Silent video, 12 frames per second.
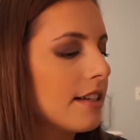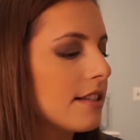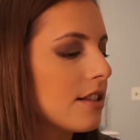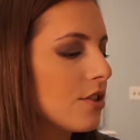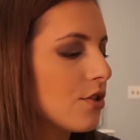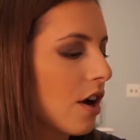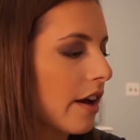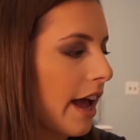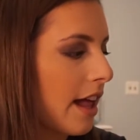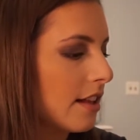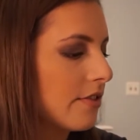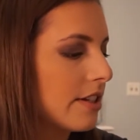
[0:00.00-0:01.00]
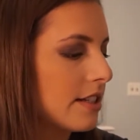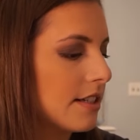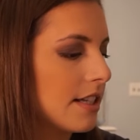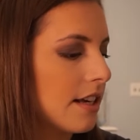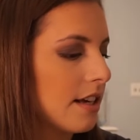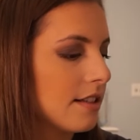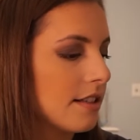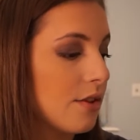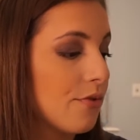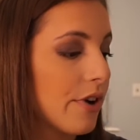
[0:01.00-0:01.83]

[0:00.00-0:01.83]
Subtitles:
This is the Drunk Elephant TLC